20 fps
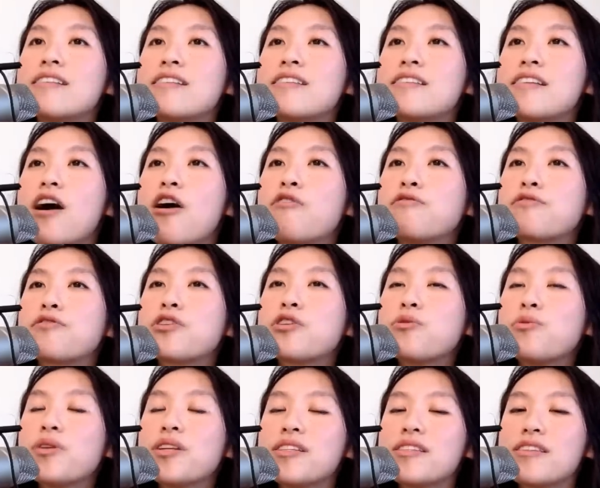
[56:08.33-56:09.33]
self
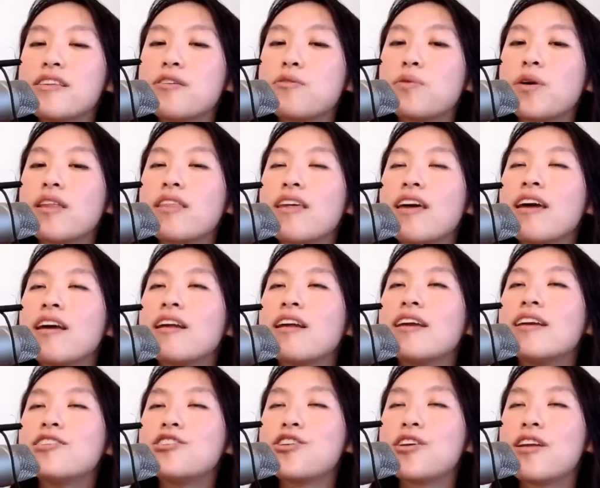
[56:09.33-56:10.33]
frequency within
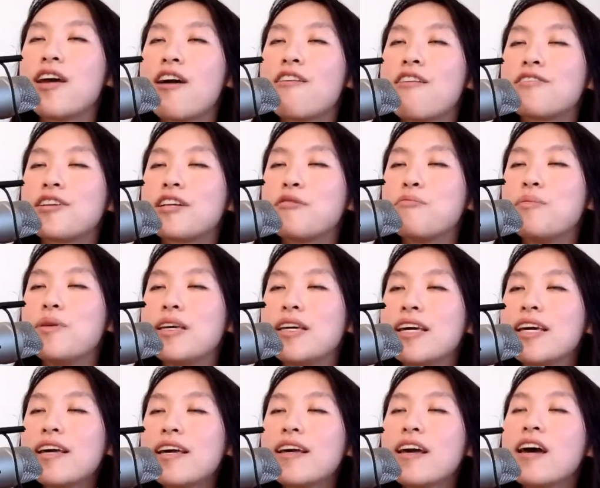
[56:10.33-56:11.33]
each and every
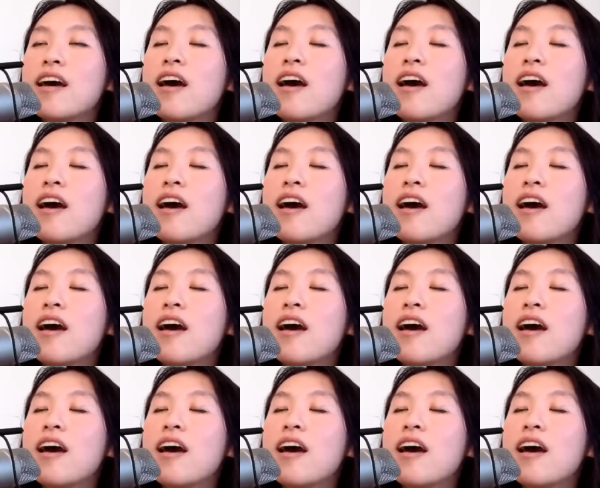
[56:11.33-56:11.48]
being,